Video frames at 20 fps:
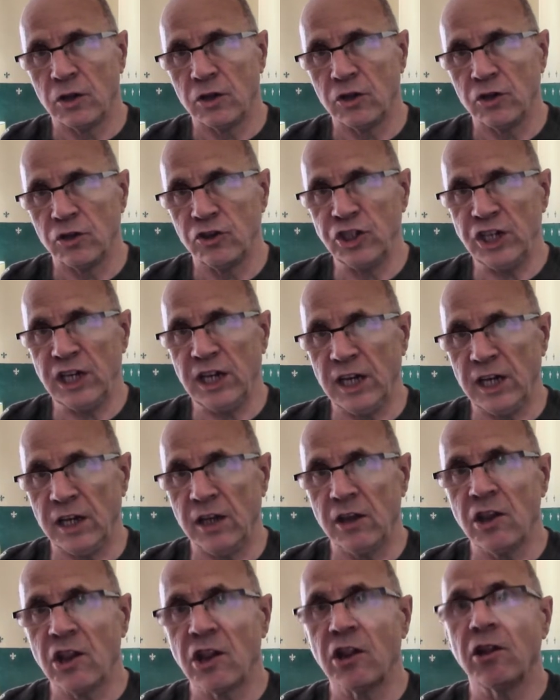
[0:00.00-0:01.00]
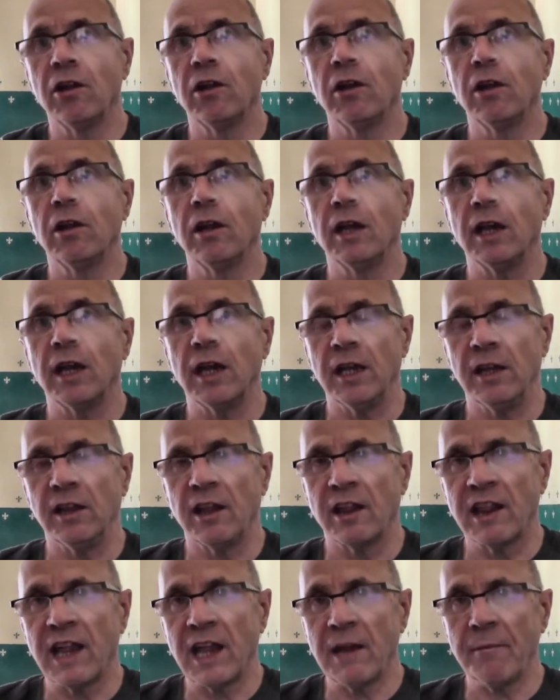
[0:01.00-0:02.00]
genes in the
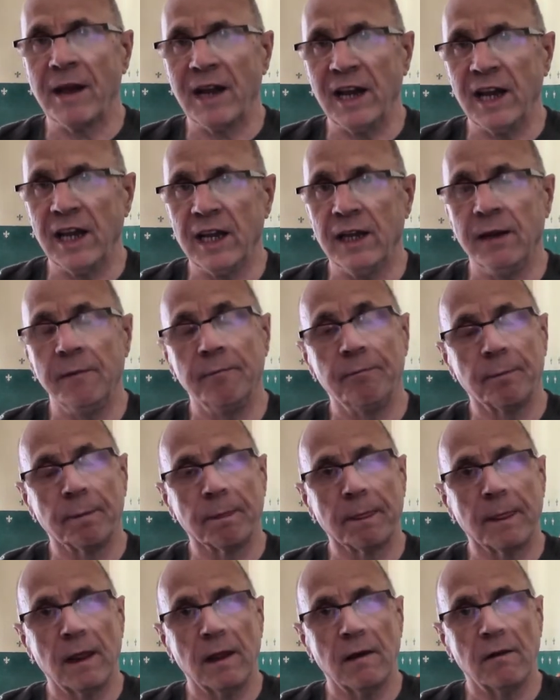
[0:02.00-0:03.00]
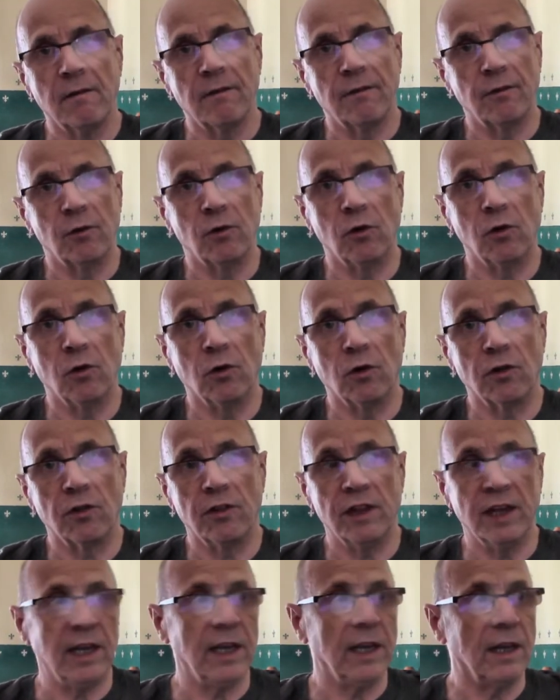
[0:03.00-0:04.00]
same allele for
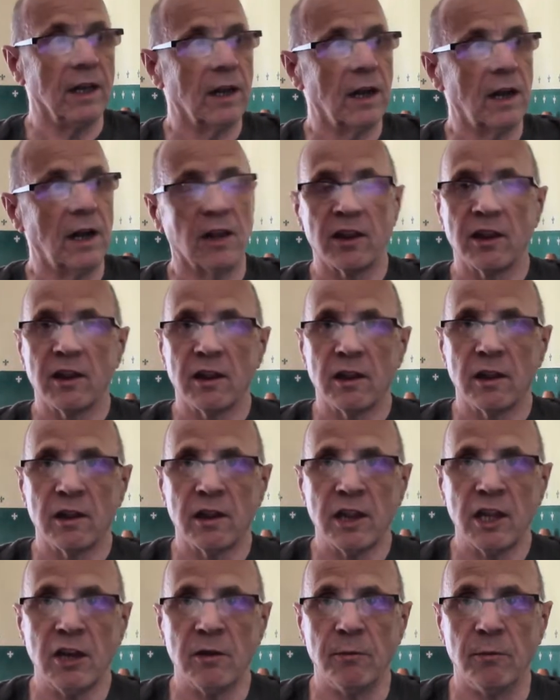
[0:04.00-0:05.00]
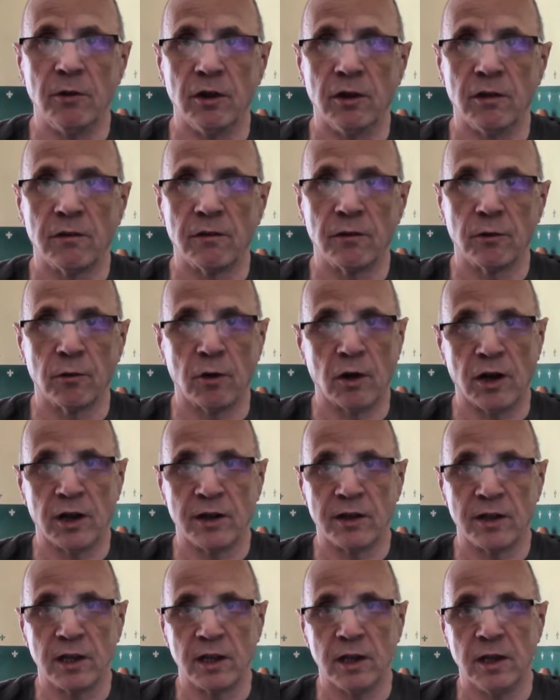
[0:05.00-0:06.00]
the cinnamon
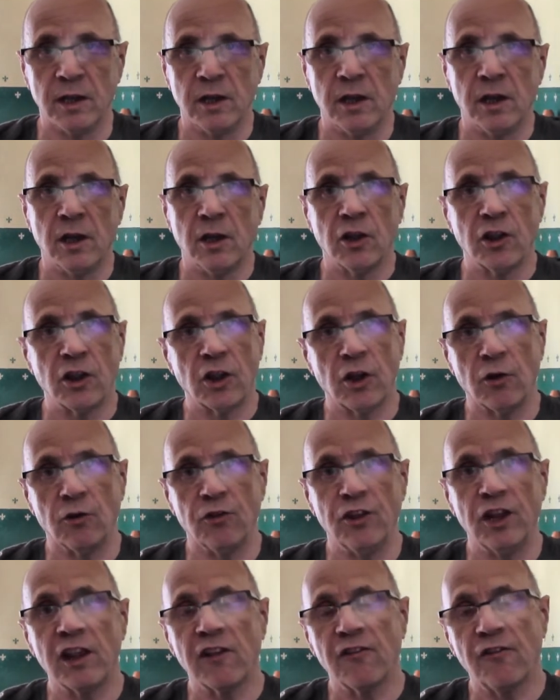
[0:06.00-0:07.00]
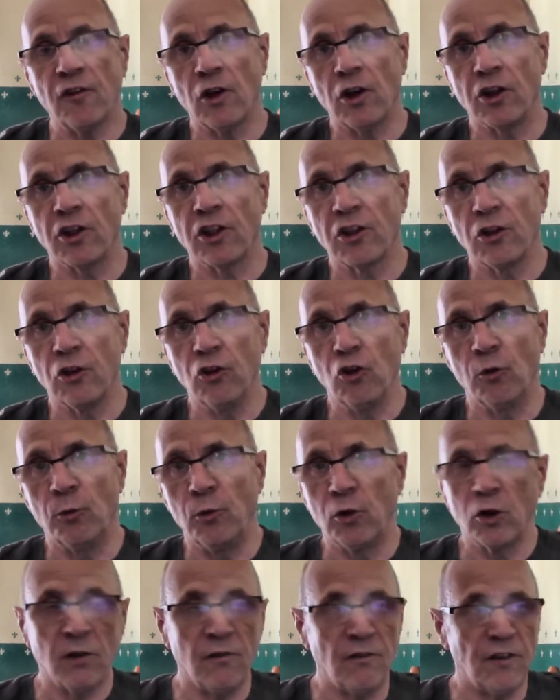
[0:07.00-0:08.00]
variety. So this follows the normal
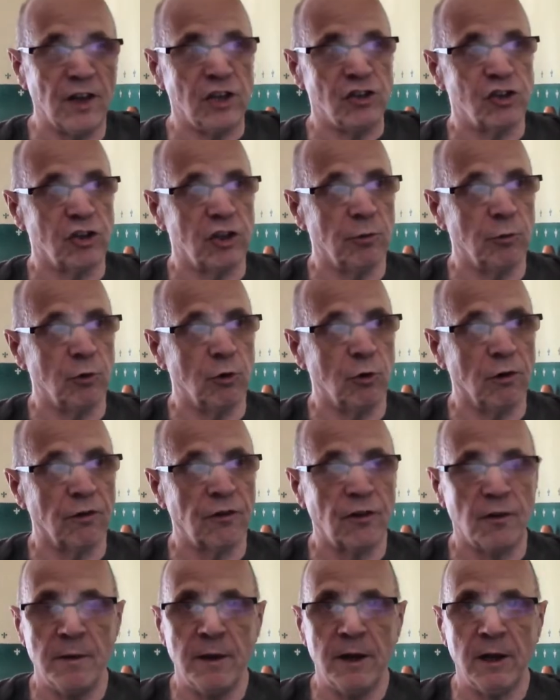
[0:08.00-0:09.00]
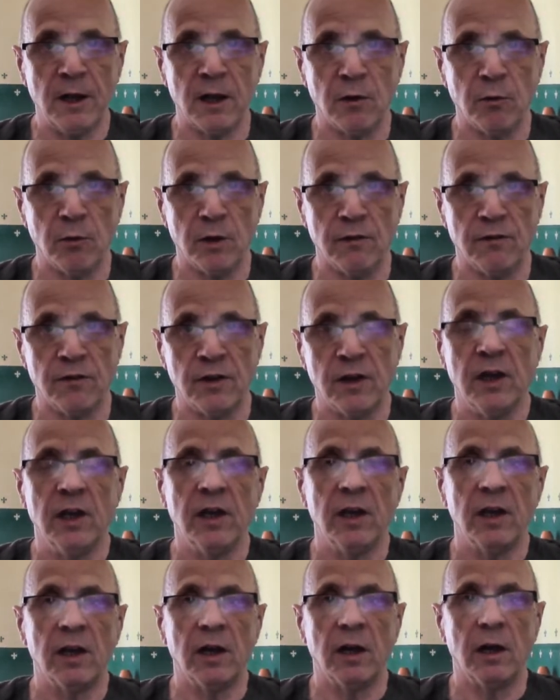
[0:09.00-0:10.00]
convention that we're all familiar with,
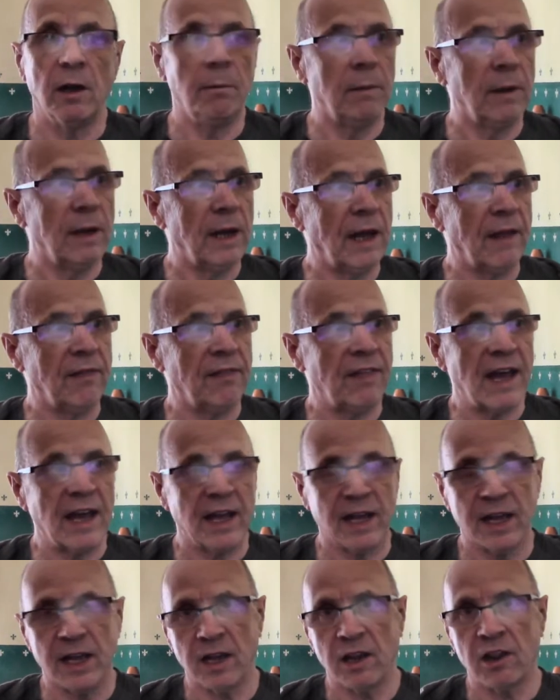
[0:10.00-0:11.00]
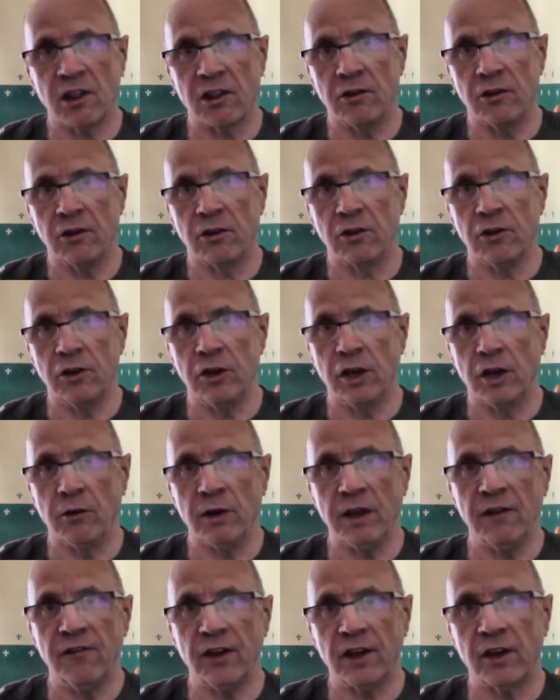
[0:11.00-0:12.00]
and that is that, you know,
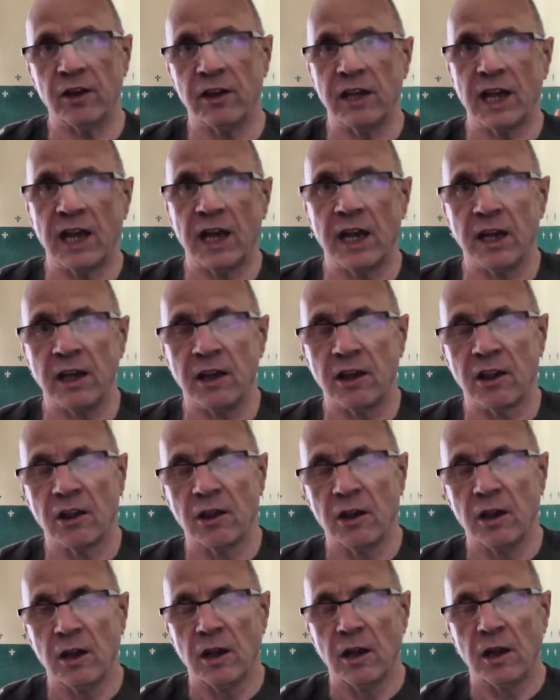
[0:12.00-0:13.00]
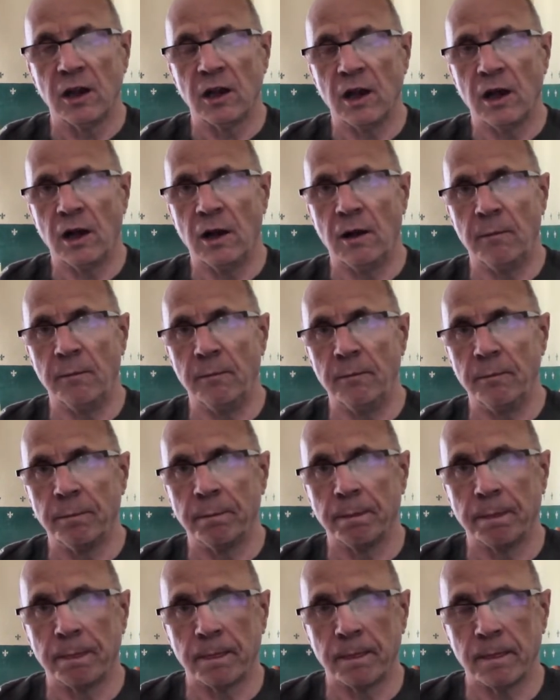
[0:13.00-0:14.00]
if it contains
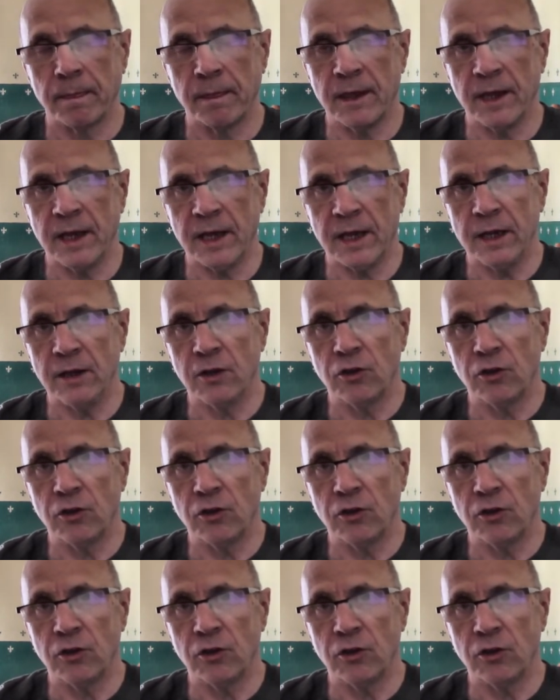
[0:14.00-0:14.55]
the